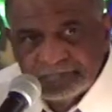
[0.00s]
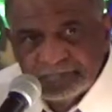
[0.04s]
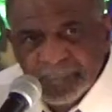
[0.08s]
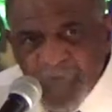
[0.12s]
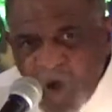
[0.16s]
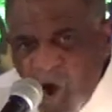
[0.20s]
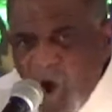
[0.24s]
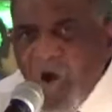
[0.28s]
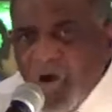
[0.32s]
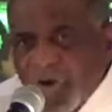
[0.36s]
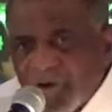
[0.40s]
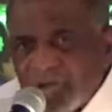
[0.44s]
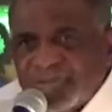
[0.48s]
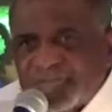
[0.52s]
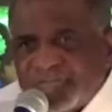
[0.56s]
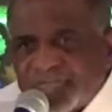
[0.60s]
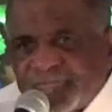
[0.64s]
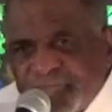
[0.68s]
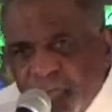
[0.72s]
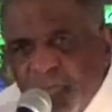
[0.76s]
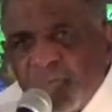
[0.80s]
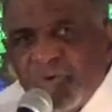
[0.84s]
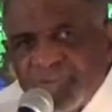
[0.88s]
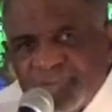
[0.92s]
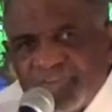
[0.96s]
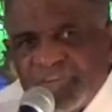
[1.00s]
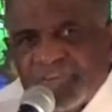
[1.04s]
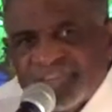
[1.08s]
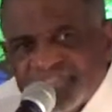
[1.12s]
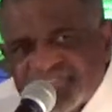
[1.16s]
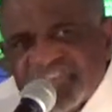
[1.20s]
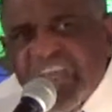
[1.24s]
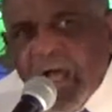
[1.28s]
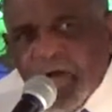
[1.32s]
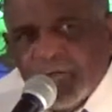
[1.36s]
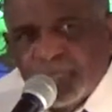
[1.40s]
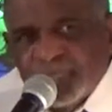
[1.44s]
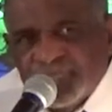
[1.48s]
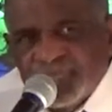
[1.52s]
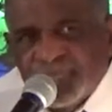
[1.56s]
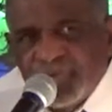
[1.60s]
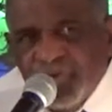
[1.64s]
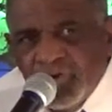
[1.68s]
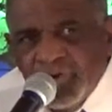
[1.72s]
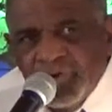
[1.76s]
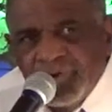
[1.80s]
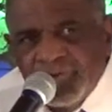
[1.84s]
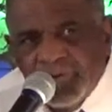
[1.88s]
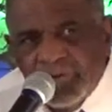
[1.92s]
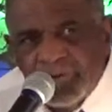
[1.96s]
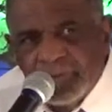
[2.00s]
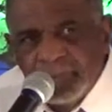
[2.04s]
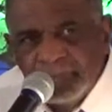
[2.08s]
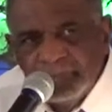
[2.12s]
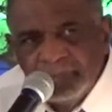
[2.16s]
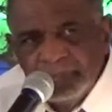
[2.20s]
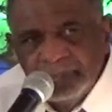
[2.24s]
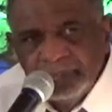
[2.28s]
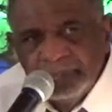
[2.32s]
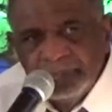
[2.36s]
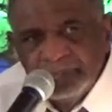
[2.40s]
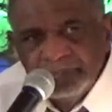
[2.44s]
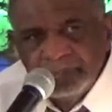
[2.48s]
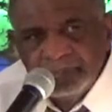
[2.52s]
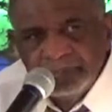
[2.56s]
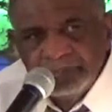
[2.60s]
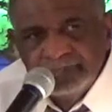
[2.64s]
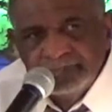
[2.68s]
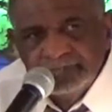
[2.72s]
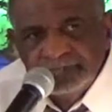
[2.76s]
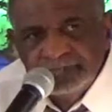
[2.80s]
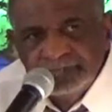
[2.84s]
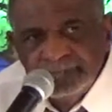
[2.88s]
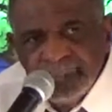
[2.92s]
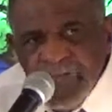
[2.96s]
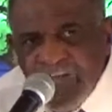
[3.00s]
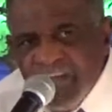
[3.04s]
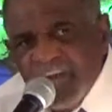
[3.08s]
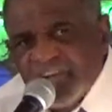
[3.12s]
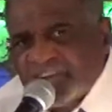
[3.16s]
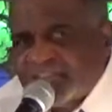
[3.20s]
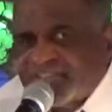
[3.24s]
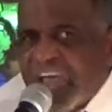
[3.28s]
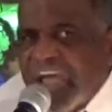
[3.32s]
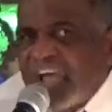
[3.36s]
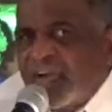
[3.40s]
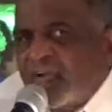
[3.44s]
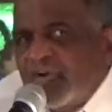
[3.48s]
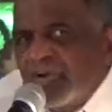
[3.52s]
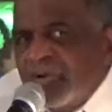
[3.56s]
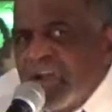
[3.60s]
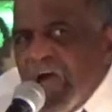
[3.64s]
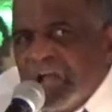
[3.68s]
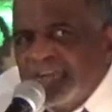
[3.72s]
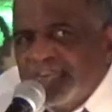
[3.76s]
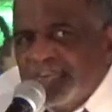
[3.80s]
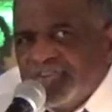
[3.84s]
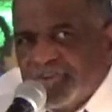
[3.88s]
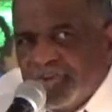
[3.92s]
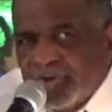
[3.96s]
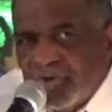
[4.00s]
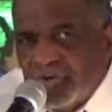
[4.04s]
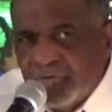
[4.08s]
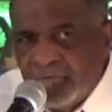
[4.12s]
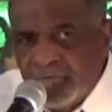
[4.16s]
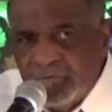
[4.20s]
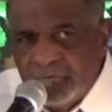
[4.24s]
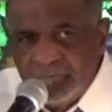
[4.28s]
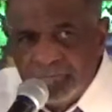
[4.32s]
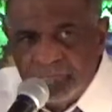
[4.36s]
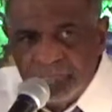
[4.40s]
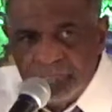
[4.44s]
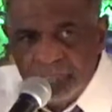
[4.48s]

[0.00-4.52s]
All this foolishness sounds good. And it's psychological.